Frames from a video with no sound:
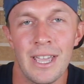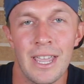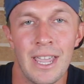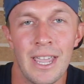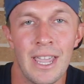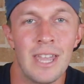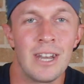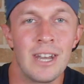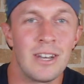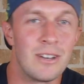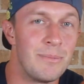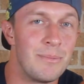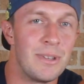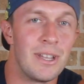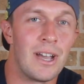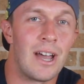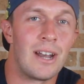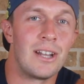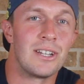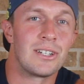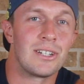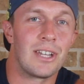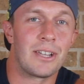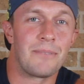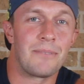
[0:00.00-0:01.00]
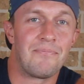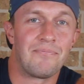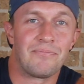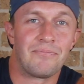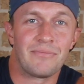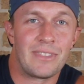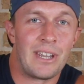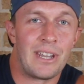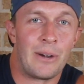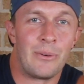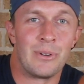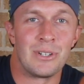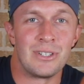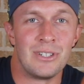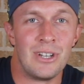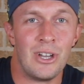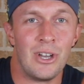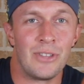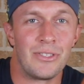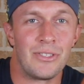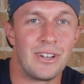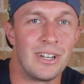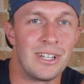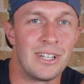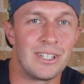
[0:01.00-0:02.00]
And to be honest, like, there was
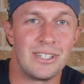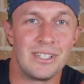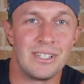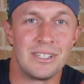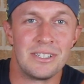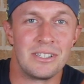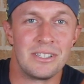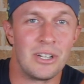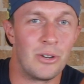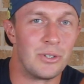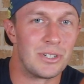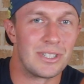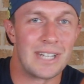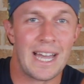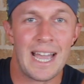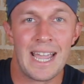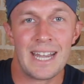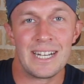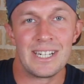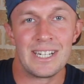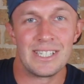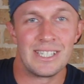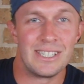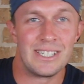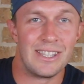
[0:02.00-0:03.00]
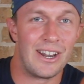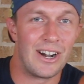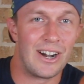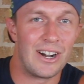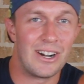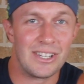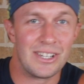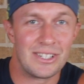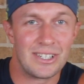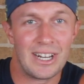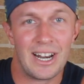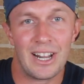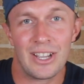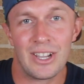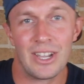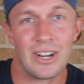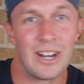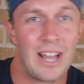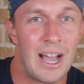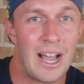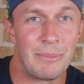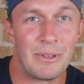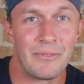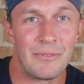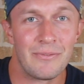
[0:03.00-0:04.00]
nothing, that's no sign there that said I
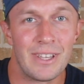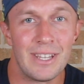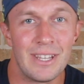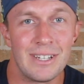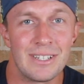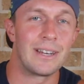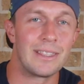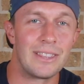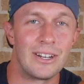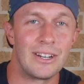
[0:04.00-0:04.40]
couldn't hop the fence.